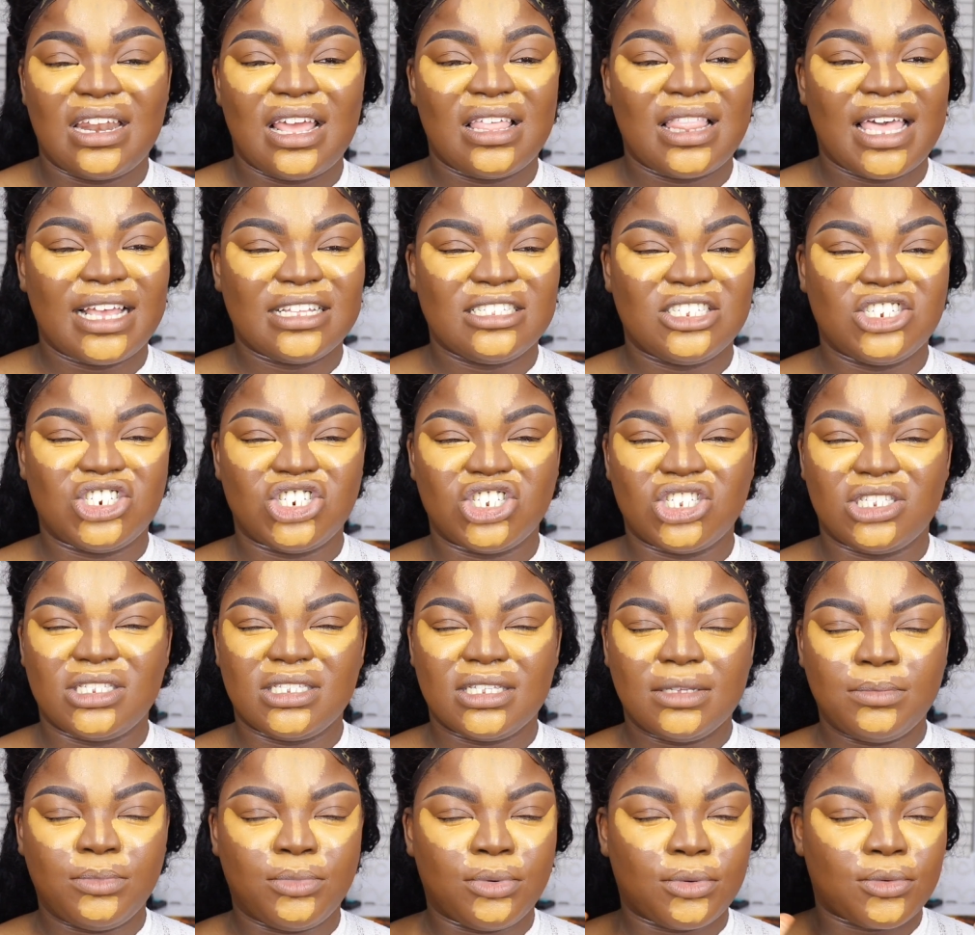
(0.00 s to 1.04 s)
I like to
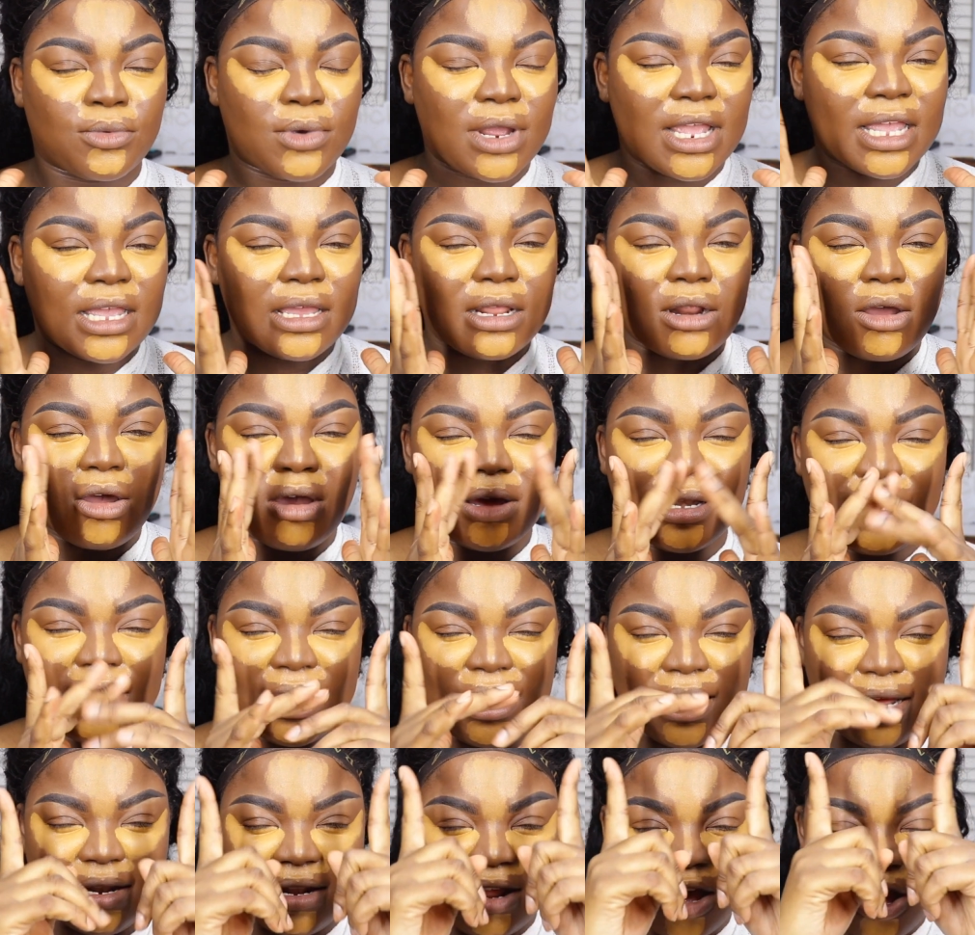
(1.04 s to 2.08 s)
just bring it on
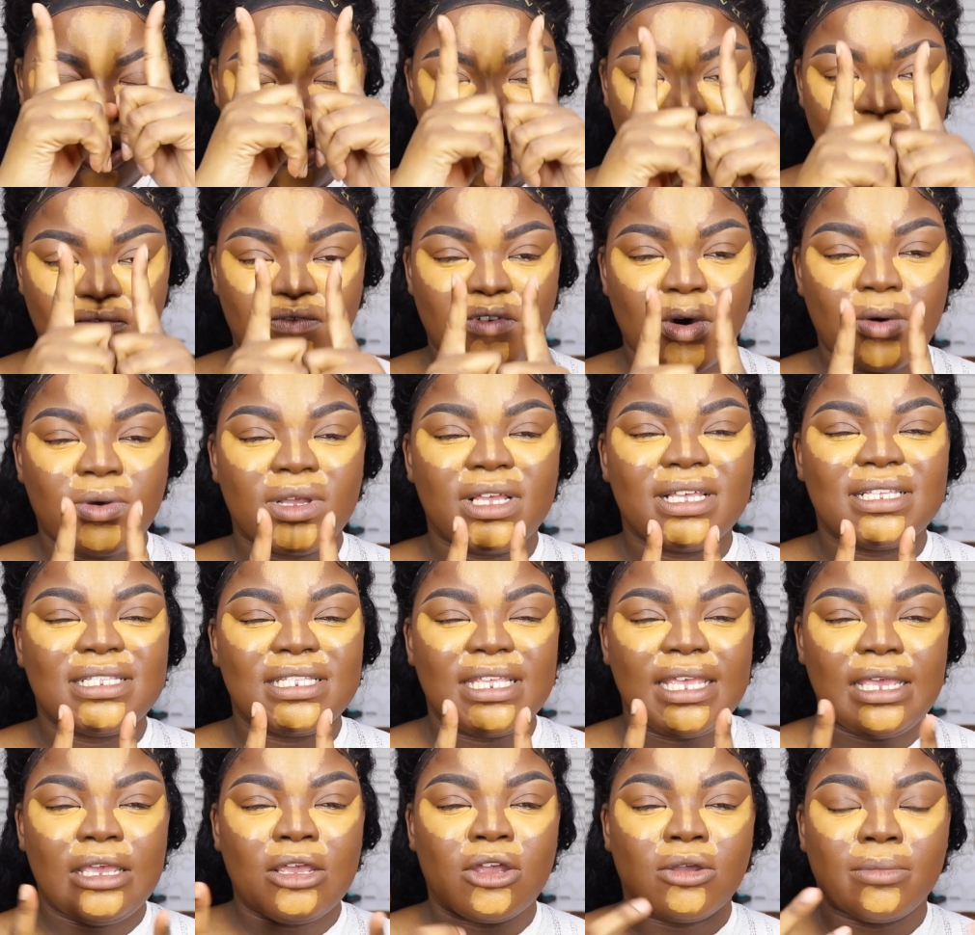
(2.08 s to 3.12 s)
in, focus
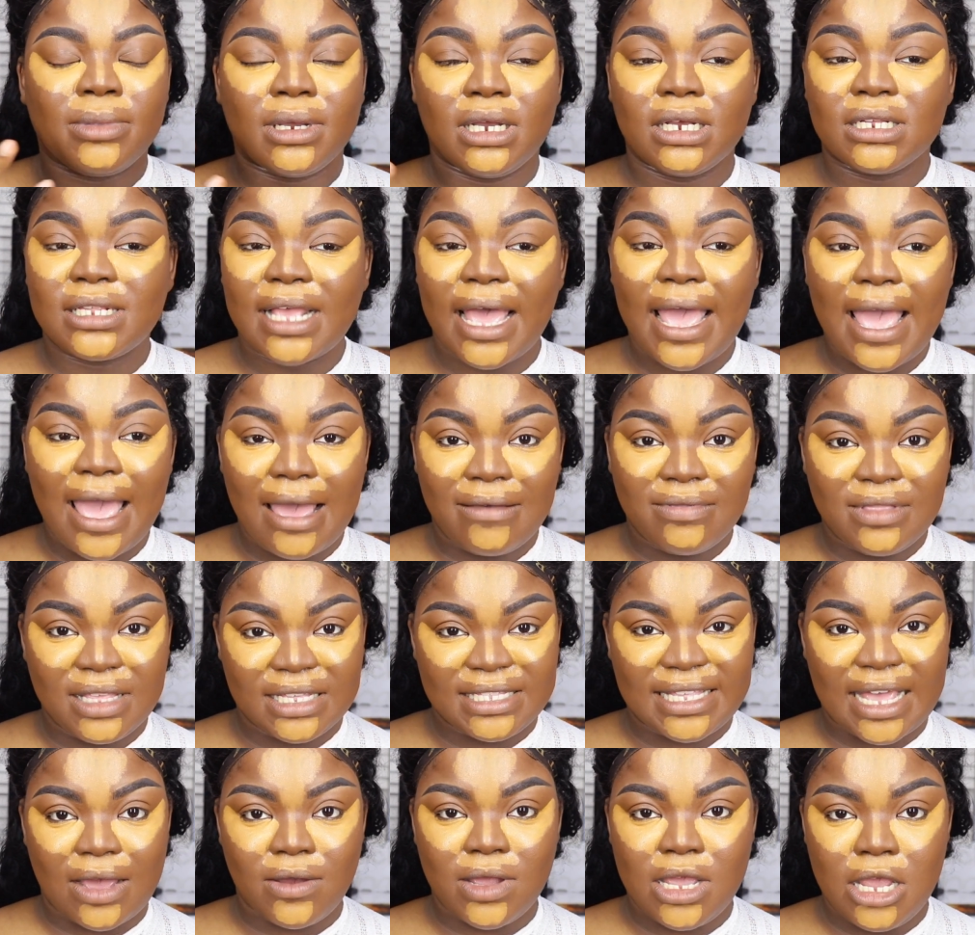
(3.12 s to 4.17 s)
here, because I have
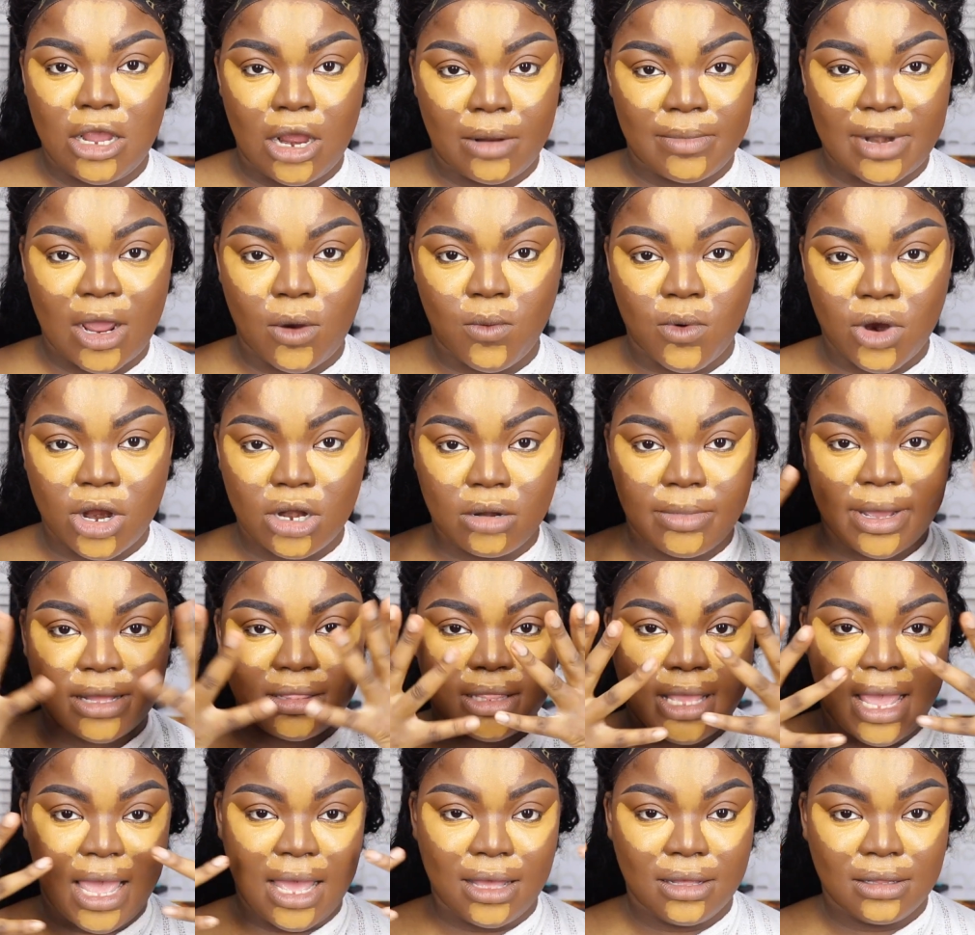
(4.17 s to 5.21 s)
this out here. I'm not worried about
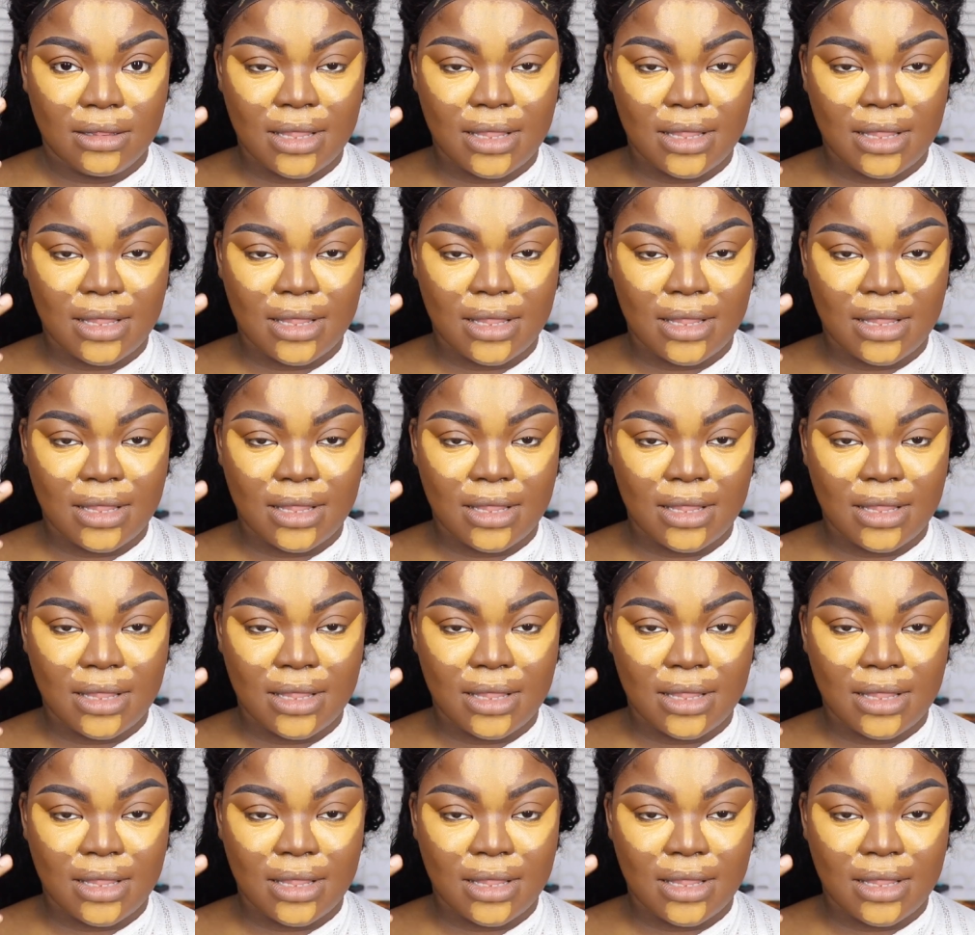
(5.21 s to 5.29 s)
that.